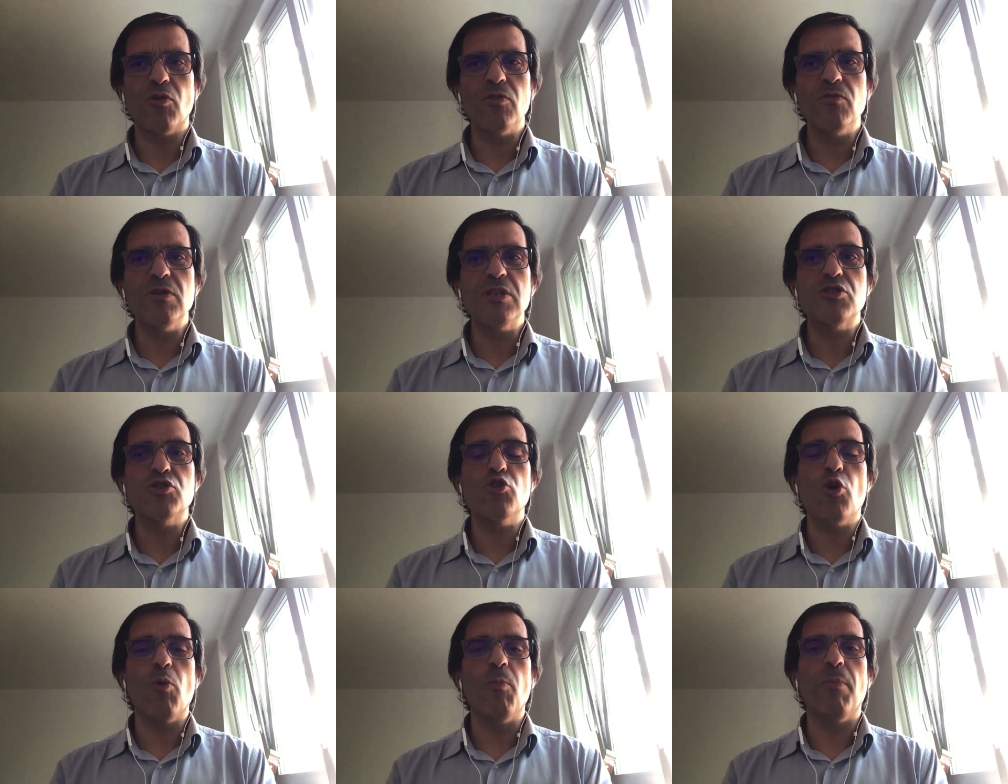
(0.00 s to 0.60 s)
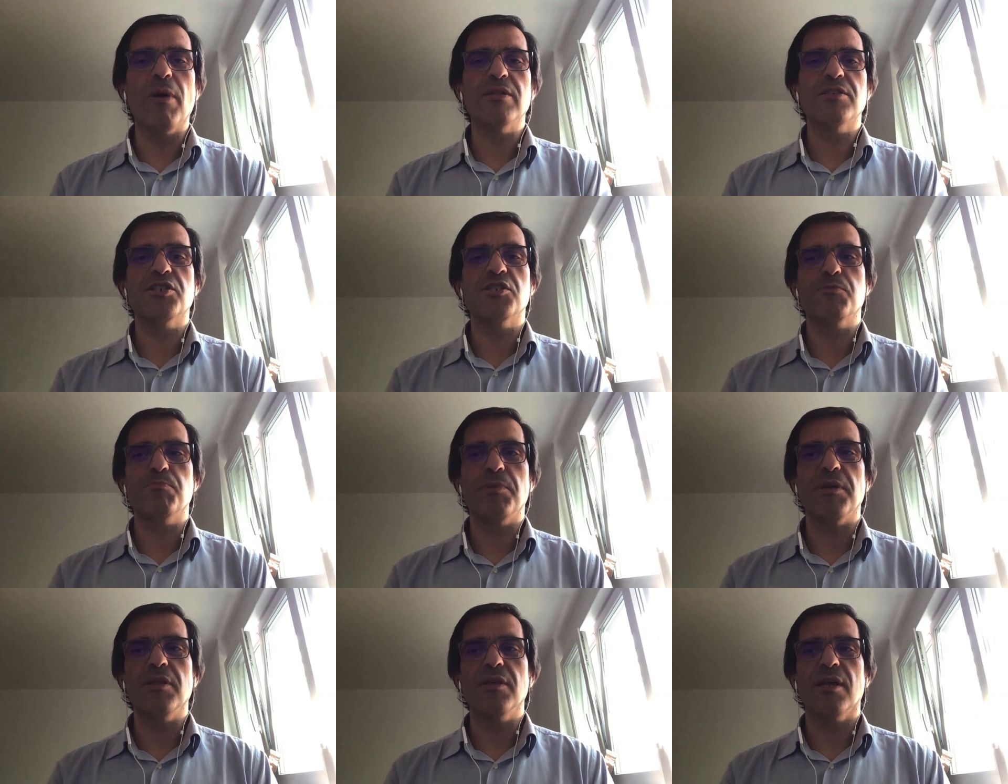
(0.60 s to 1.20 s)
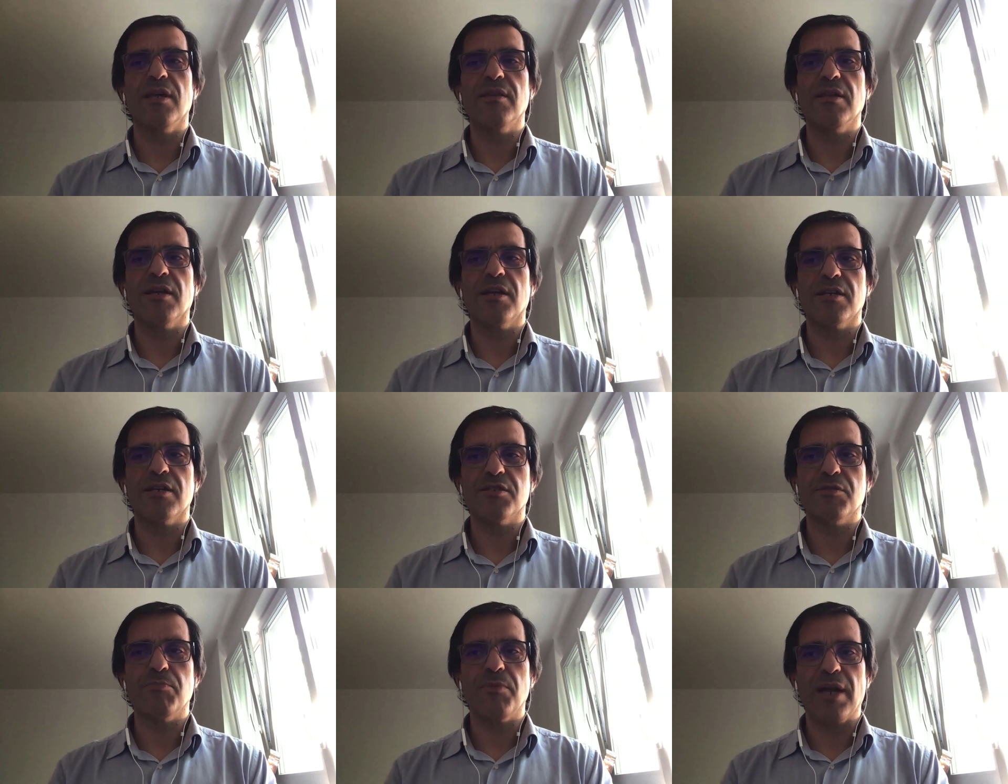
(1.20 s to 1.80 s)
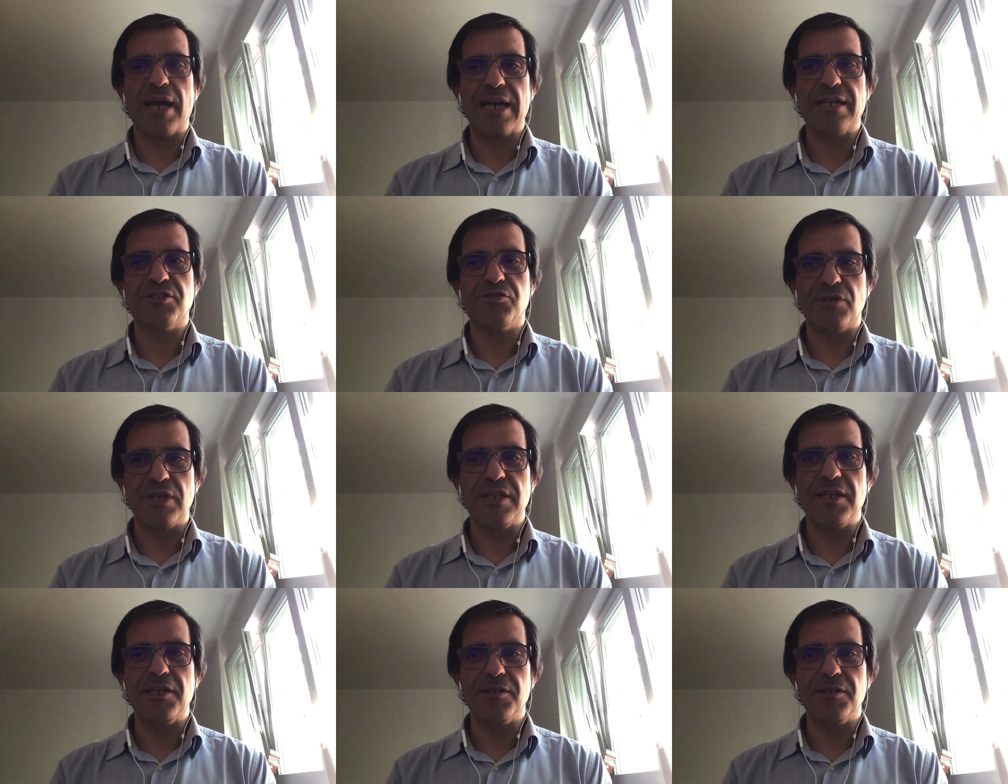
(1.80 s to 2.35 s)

only so much speed that the customer actually